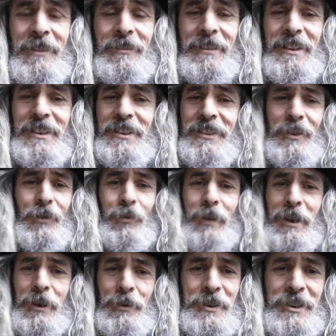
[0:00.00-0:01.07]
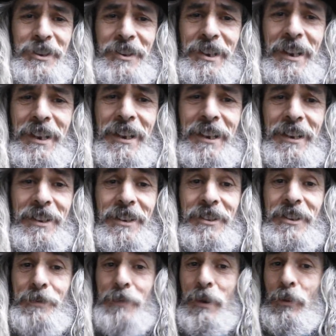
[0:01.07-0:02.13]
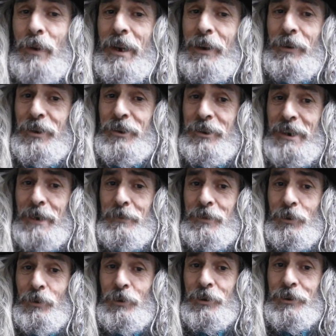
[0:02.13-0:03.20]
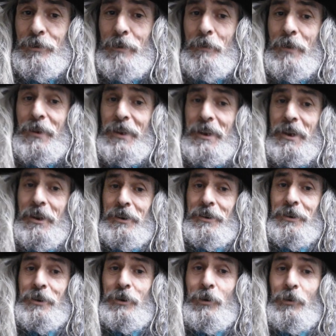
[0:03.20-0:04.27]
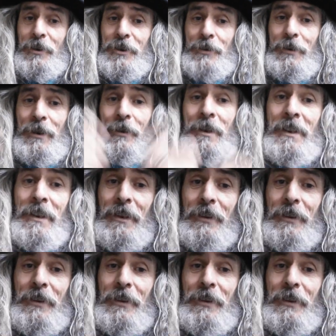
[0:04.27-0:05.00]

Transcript: This is a world stage. Just beware of the trapdoors. Remember the curtain call as well.